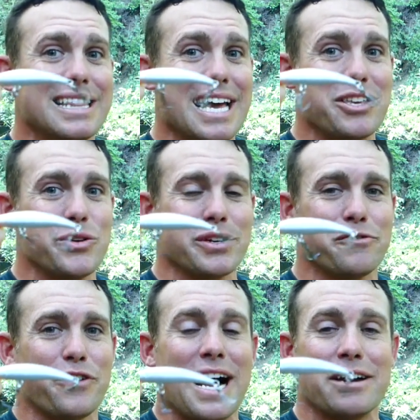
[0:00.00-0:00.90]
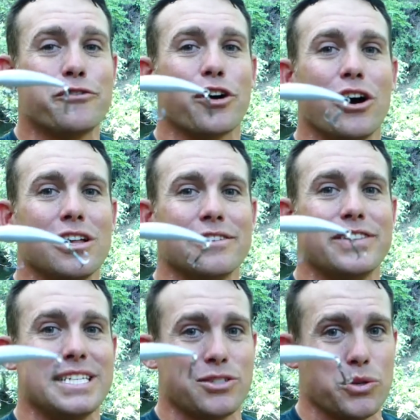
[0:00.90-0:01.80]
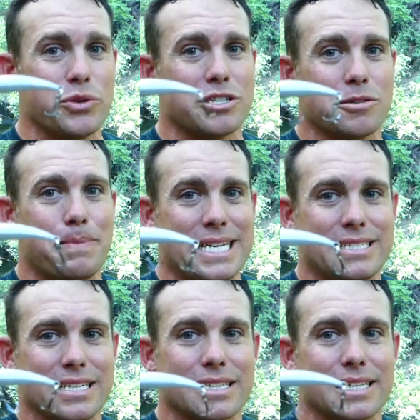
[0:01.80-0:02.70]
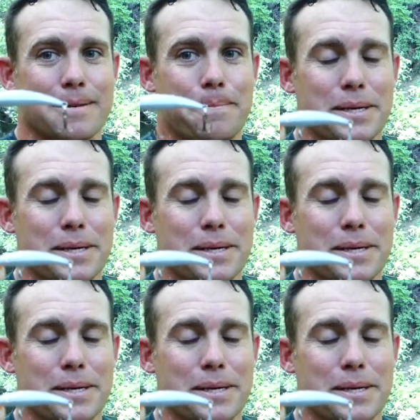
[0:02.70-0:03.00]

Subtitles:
that you can find for all of these lures basically.